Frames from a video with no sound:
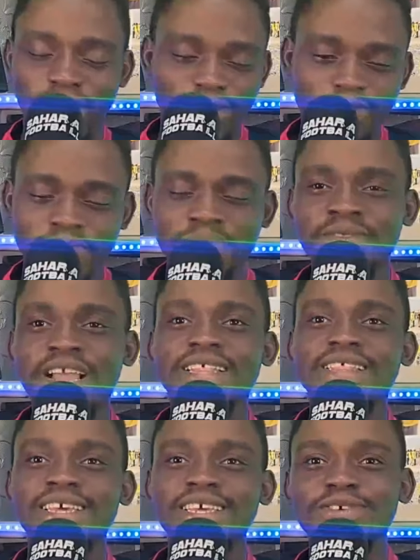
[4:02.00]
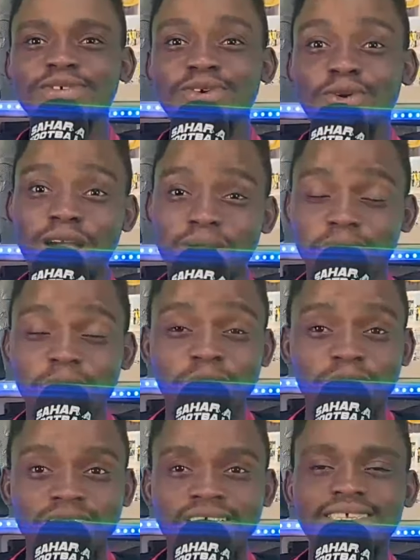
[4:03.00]
Well, I think you know where I'm
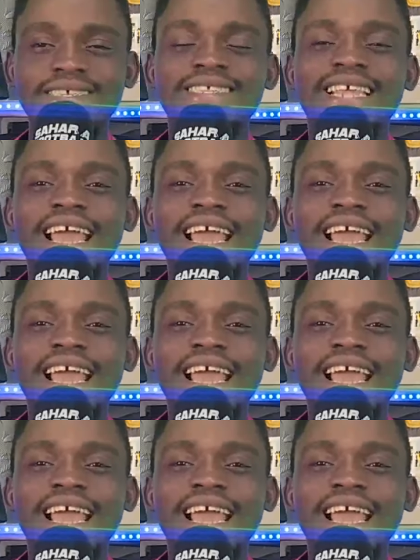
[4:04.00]
going with this.